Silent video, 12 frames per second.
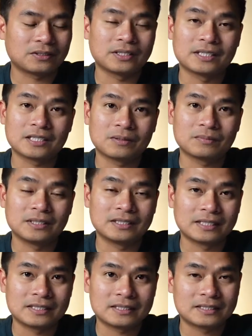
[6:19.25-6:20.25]
income
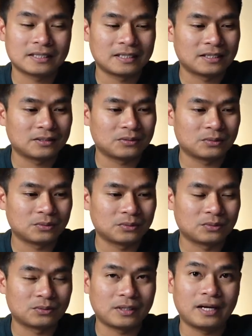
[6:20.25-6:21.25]
details
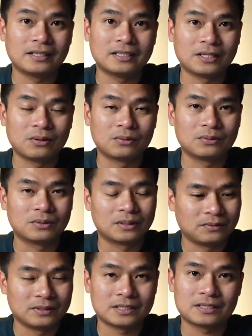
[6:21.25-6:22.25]
to ATO,
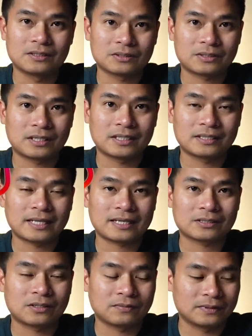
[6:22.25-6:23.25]
which is the Australian
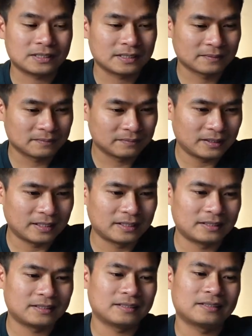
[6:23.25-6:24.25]
tax office.
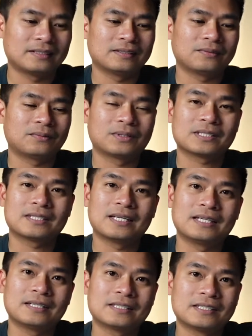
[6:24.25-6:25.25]
Then once
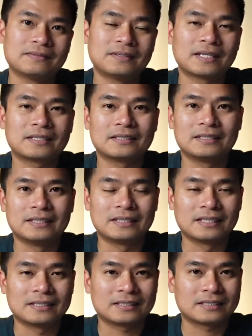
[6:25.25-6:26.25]
they receive that
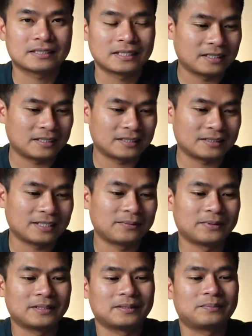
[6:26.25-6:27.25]
details, they
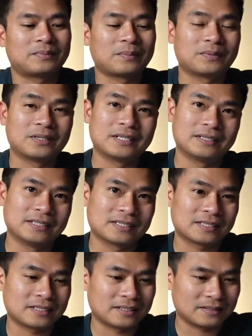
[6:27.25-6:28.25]
will populate
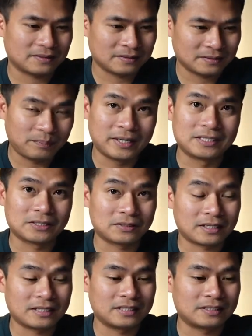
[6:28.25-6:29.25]
this page
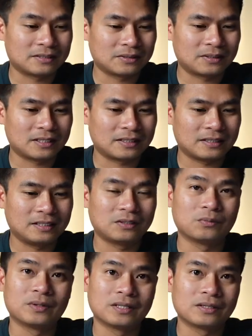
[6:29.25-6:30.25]
already, so that it
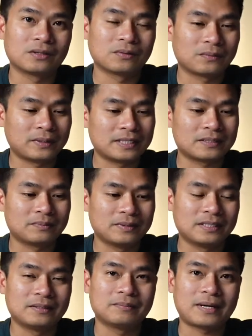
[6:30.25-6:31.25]
will always
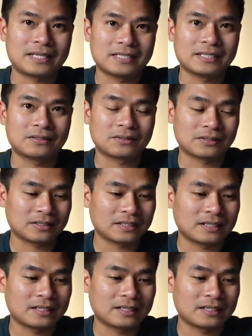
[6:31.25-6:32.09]
be matching or